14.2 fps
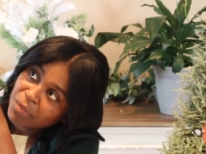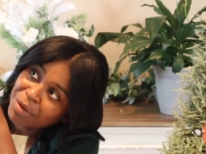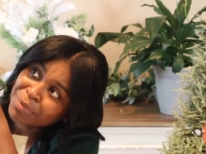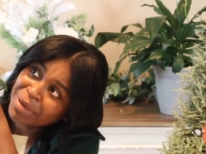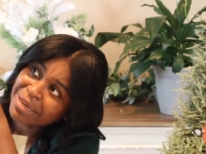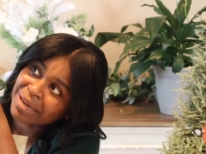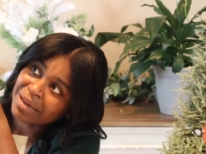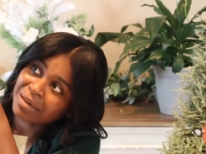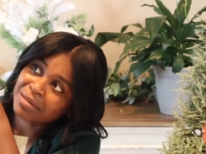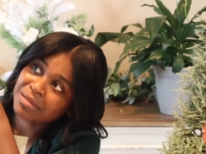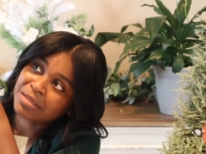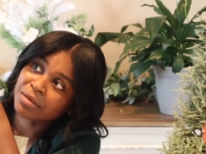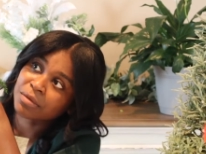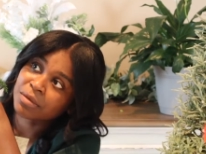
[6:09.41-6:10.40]
But yeah,
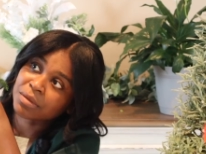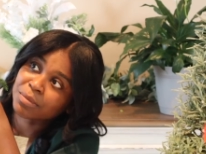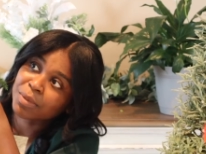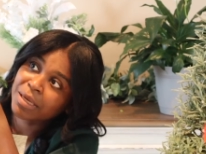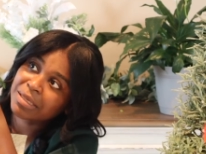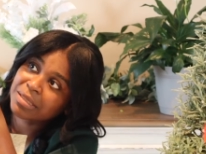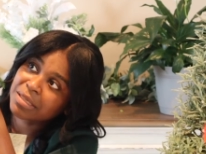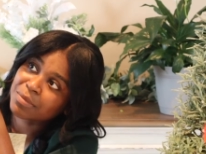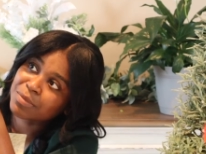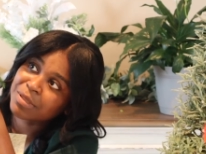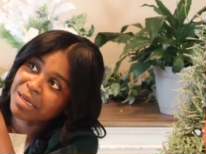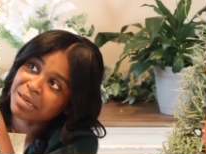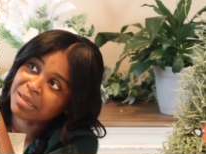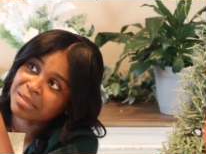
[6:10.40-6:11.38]
so the plant stub
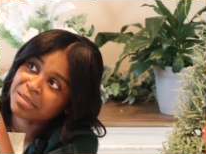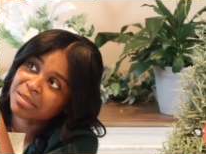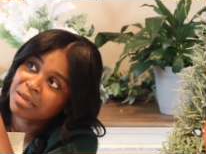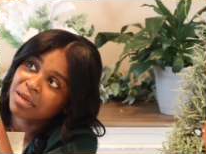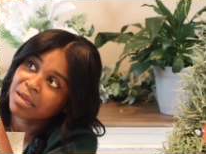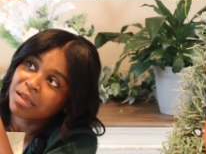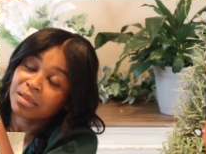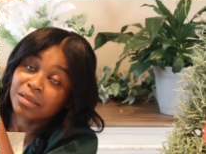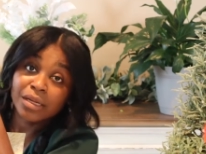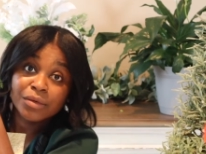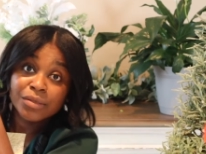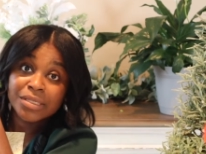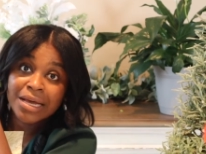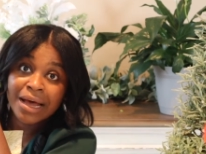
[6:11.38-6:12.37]
says
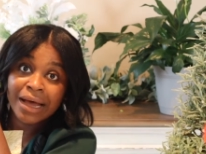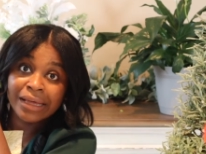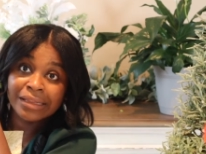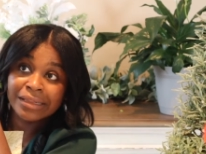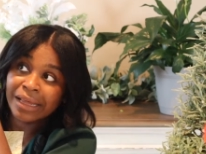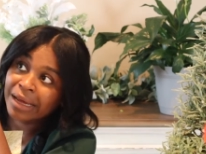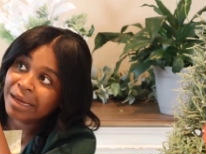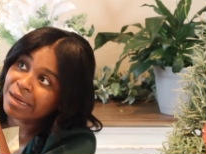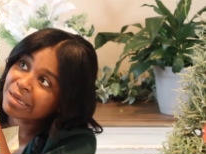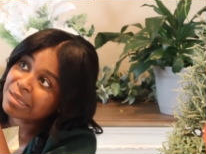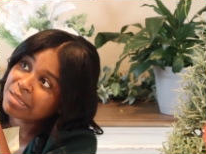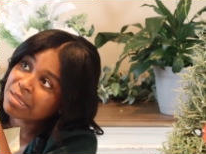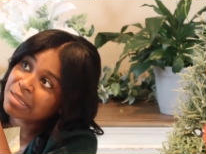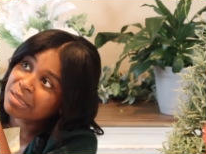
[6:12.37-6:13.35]
low to high
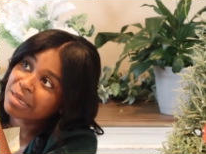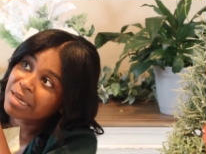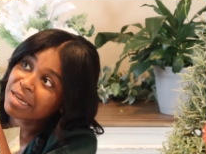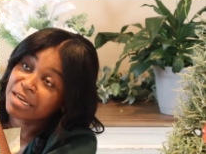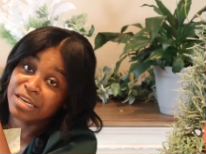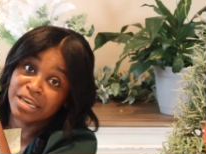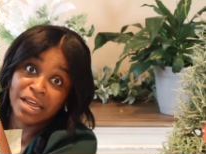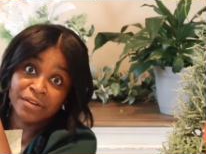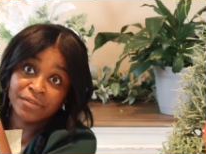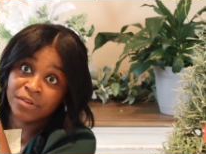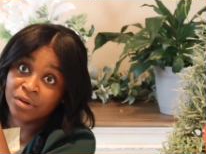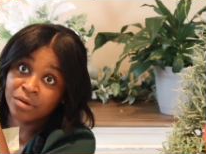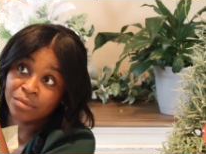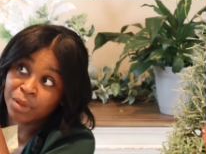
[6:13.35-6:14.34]
light,
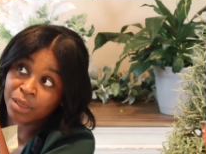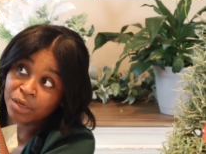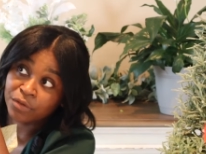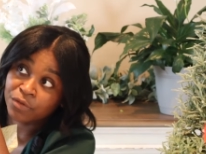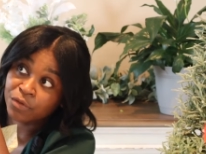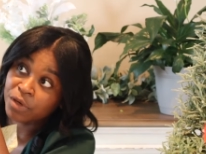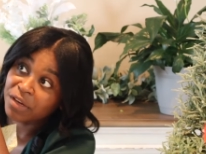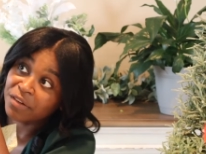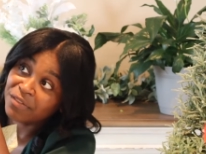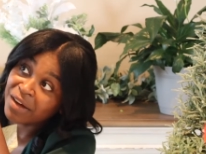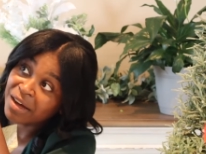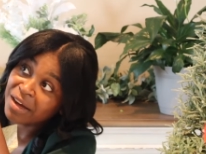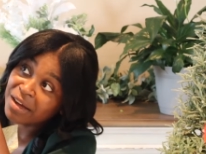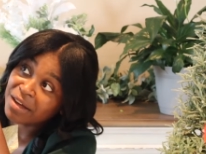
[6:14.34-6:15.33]
never below
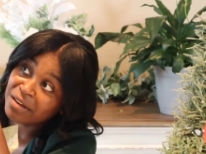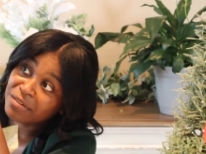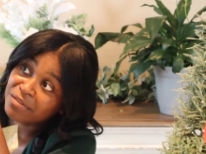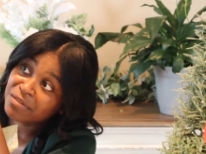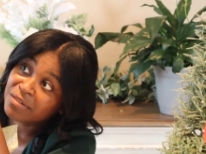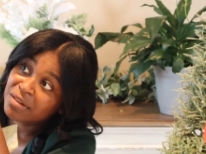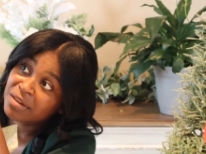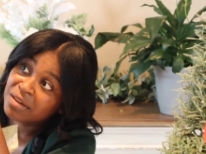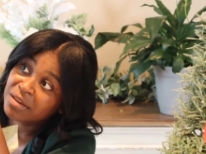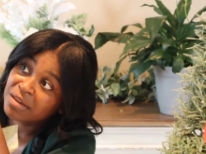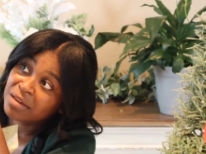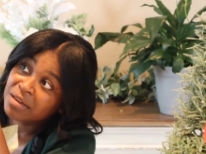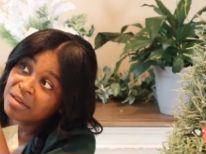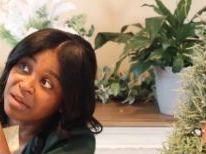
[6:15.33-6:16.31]
45,
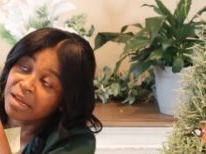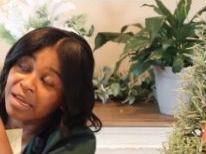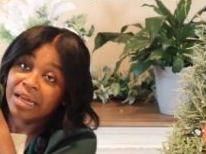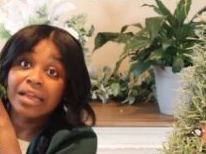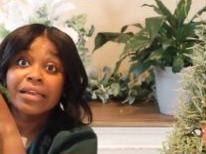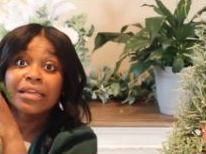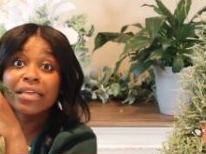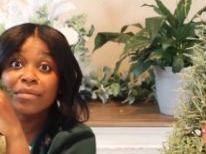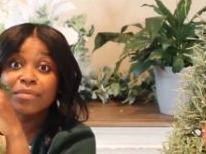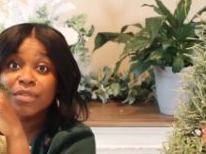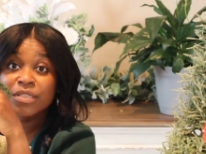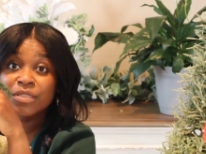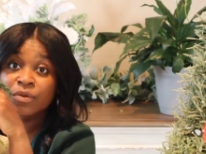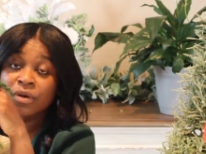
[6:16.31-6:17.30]
and keep
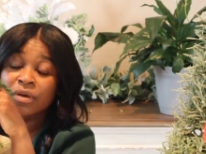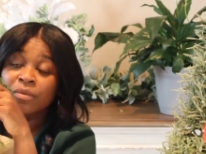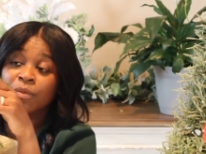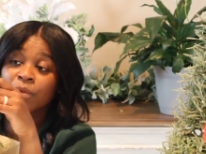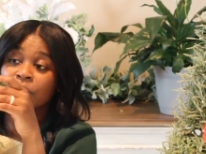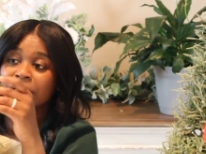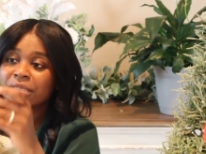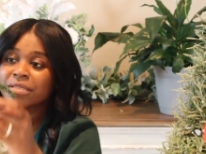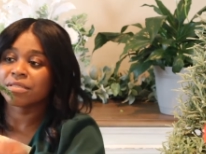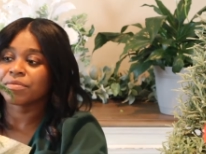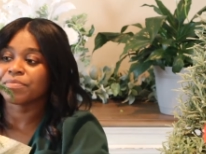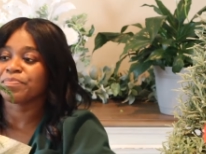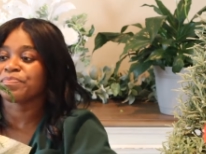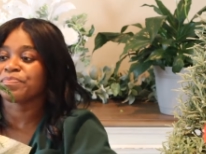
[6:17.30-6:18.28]
the soil moist.